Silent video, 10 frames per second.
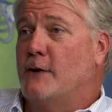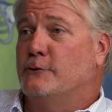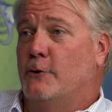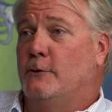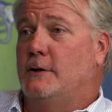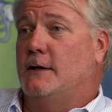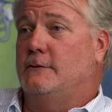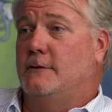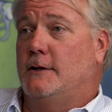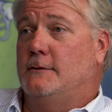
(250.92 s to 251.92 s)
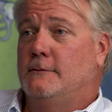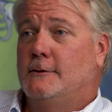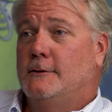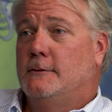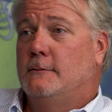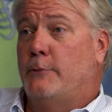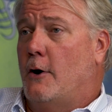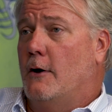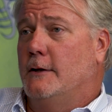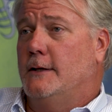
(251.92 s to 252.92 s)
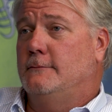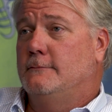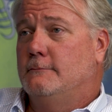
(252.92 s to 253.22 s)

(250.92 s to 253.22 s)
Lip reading: watch their own kids than Paul and